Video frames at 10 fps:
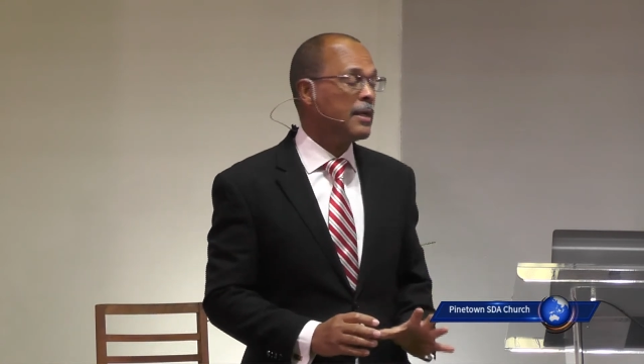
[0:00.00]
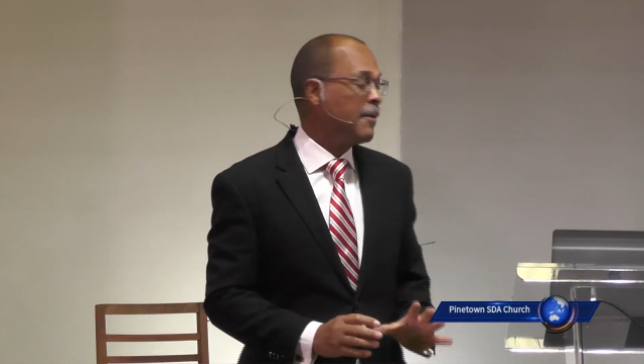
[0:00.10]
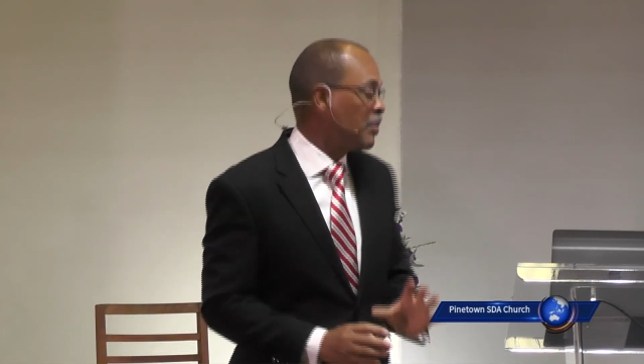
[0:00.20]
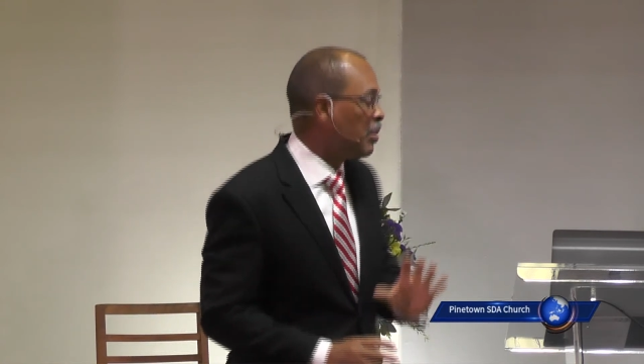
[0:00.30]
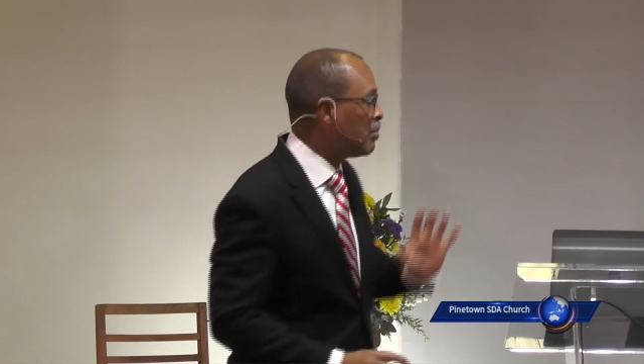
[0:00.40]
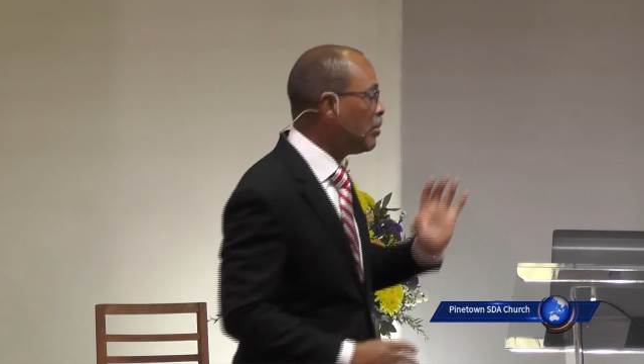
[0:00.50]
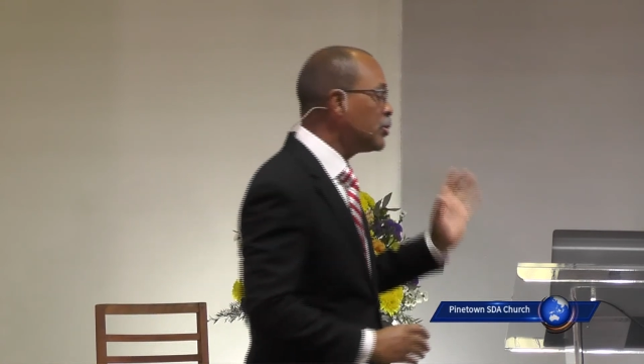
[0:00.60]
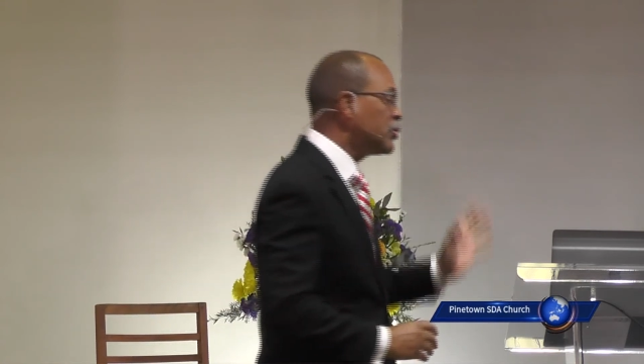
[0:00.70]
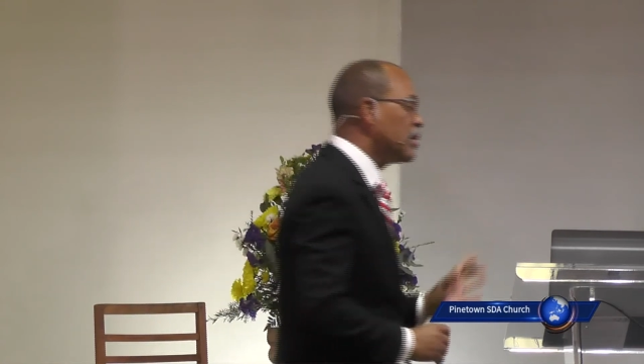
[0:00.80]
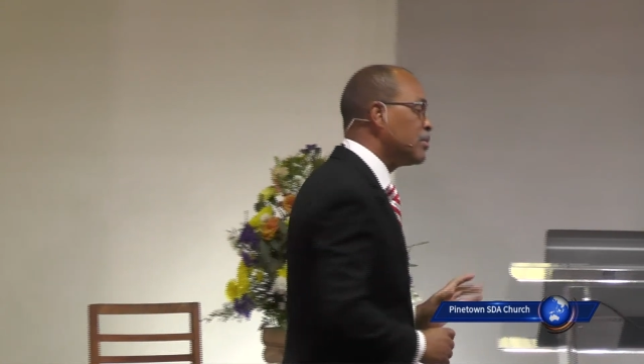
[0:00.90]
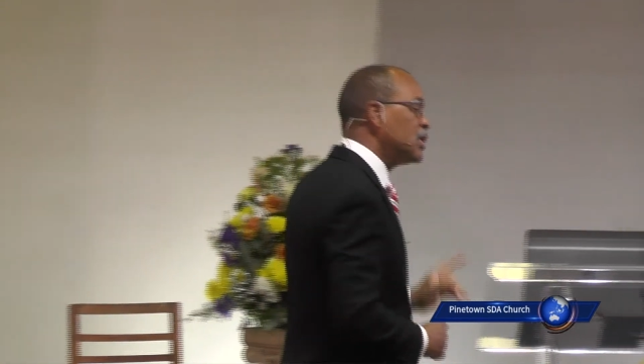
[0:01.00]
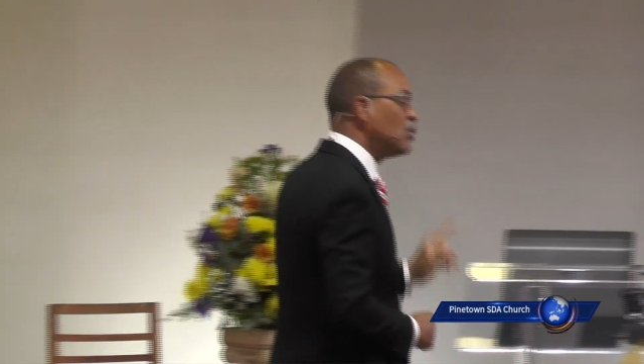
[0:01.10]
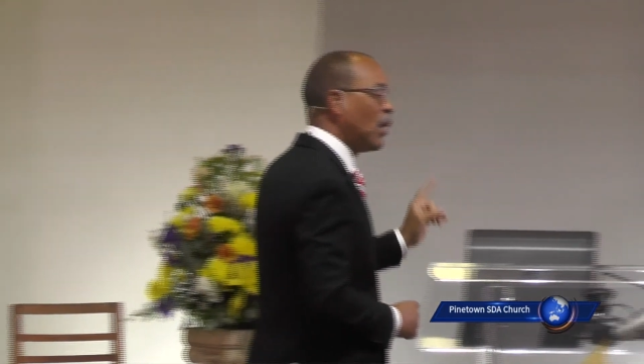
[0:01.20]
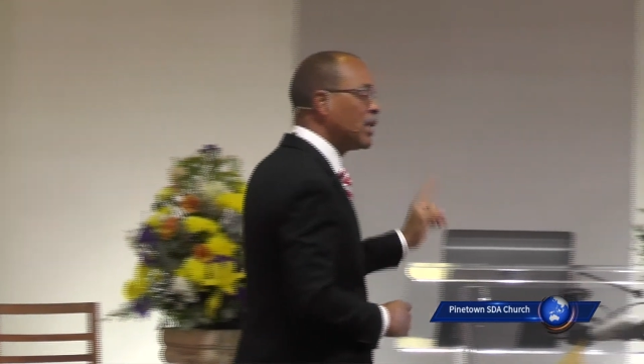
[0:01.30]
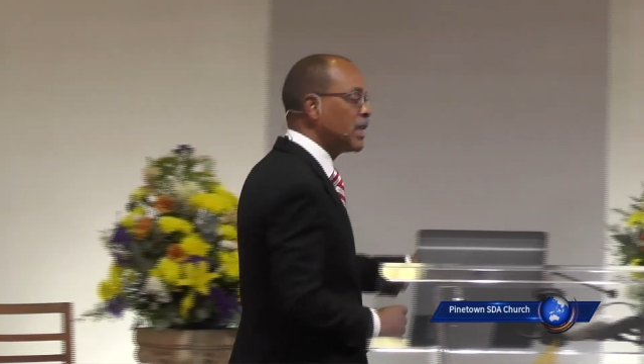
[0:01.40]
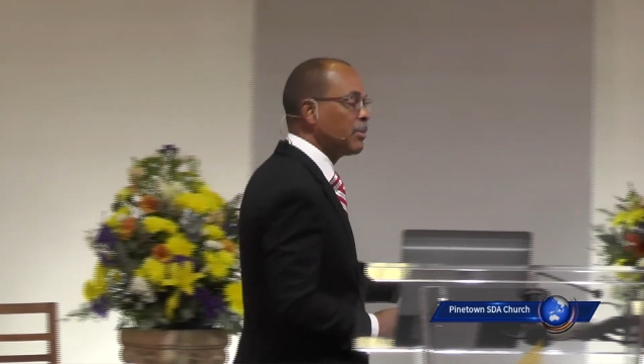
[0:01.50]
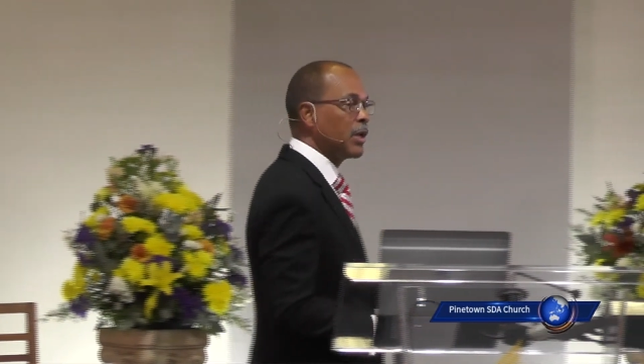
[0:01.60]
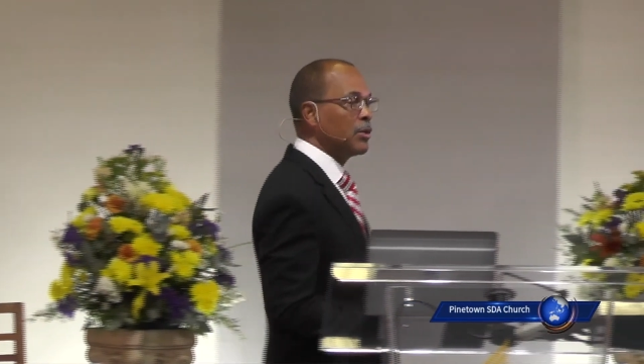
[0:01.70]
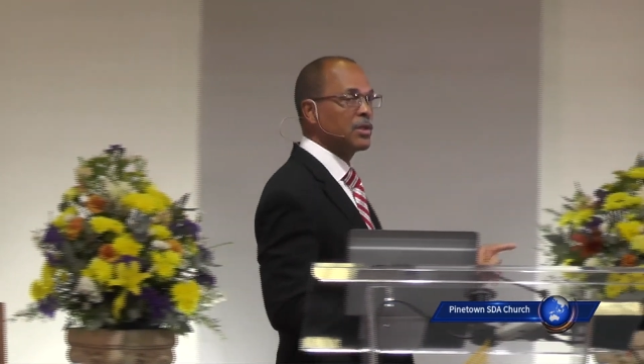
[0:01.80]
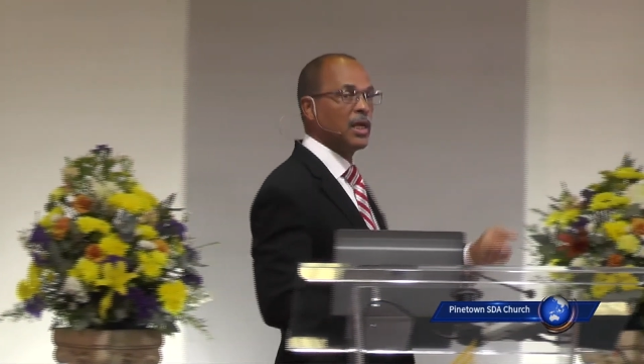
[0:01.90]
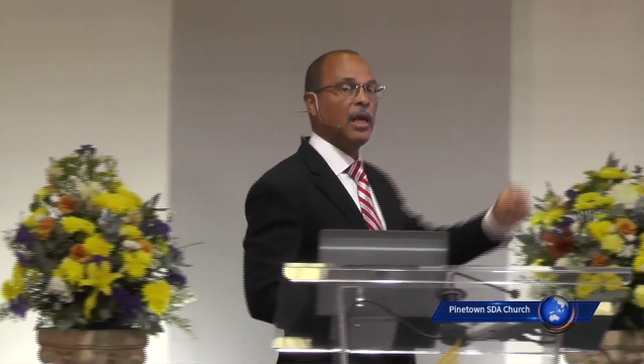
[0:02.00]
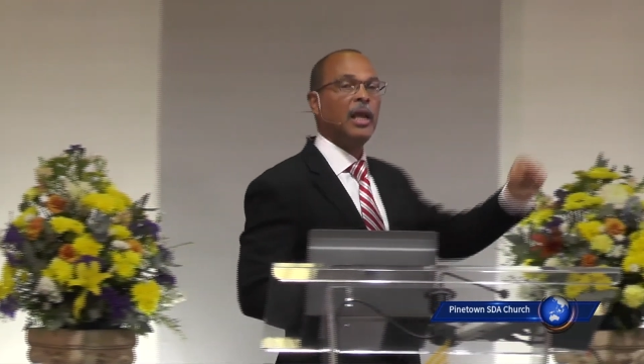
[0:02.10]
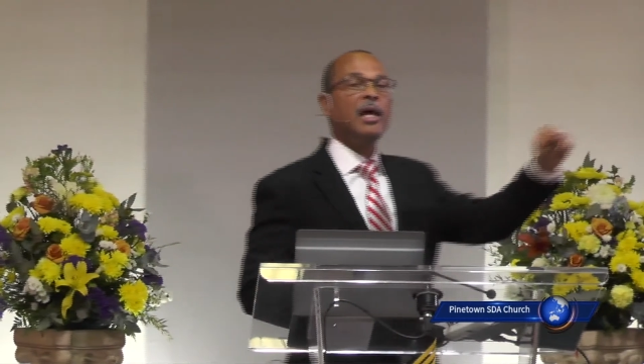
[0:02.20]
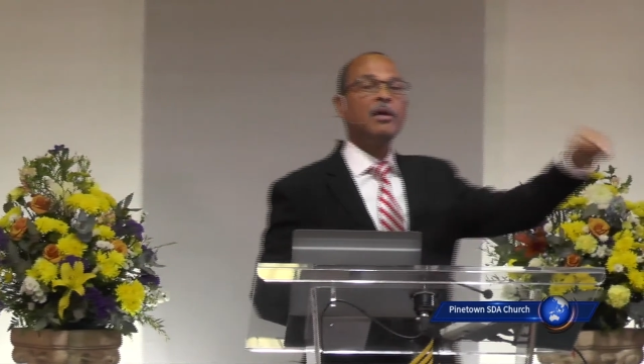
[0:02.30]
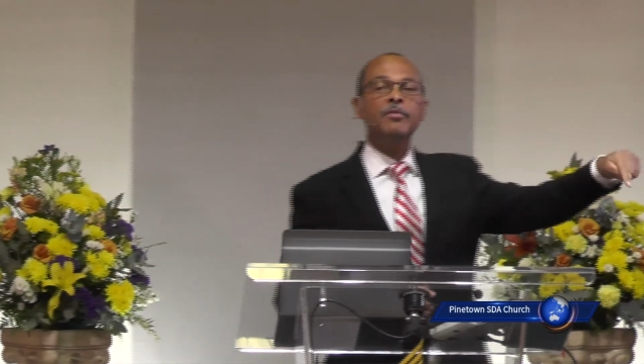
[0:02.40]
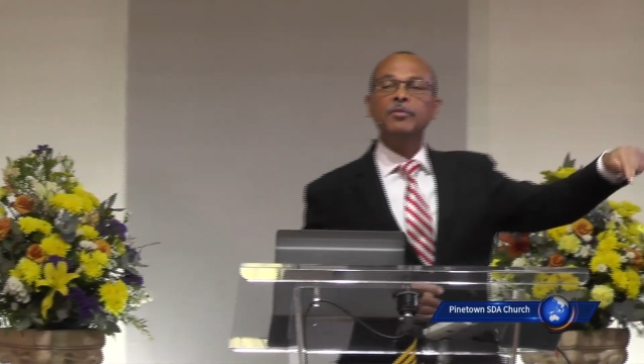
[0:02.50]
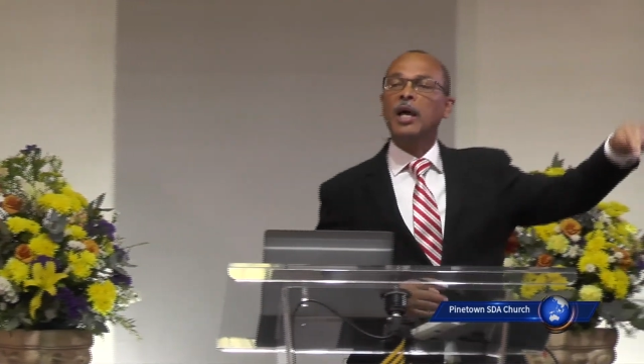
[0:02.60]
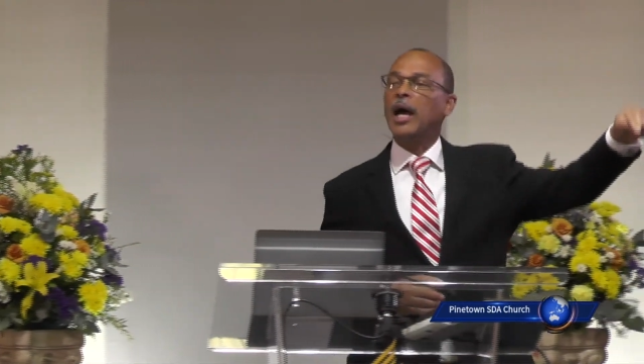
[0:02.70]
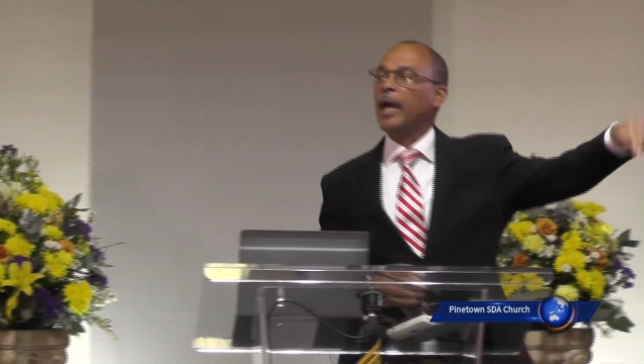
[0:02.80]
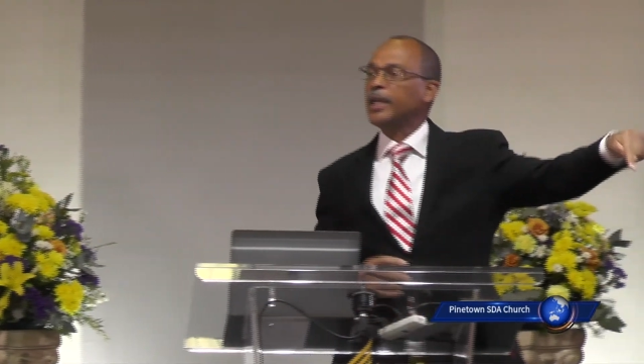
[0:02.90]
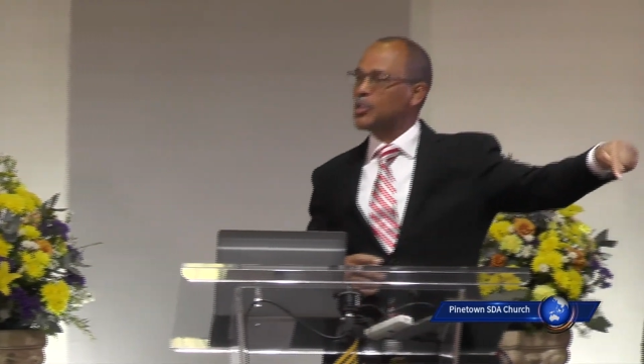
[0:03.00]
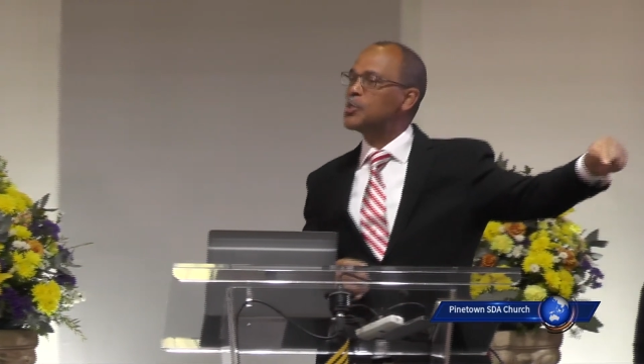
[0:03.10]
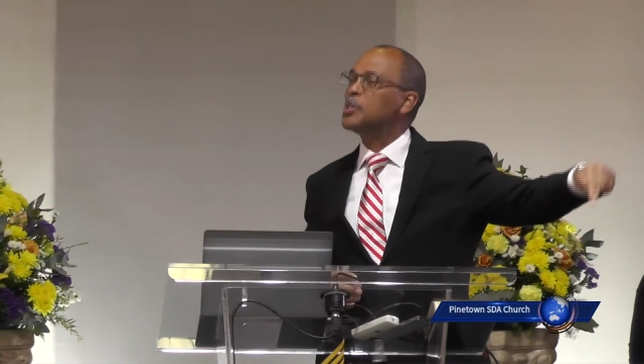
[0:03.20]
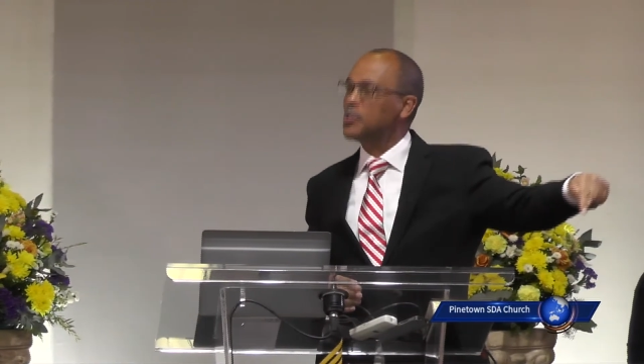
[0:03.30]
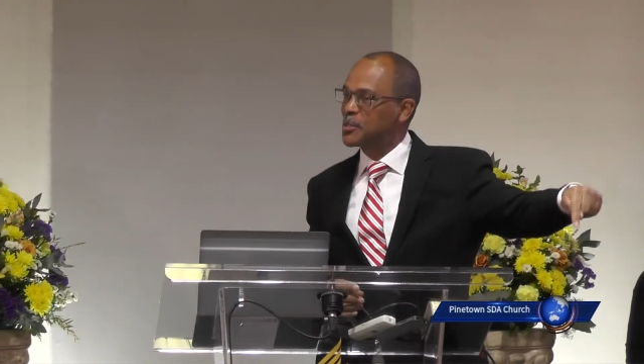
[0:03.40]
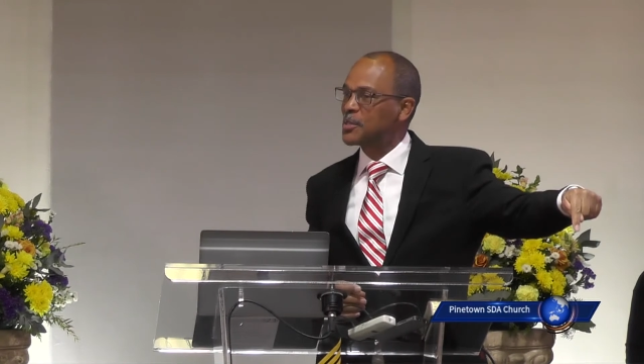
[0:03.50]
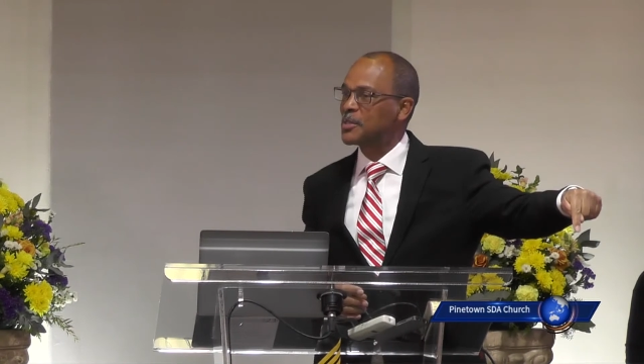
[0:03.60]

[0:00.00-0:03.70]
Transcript: but most of them didn't want that because they loved the high seats.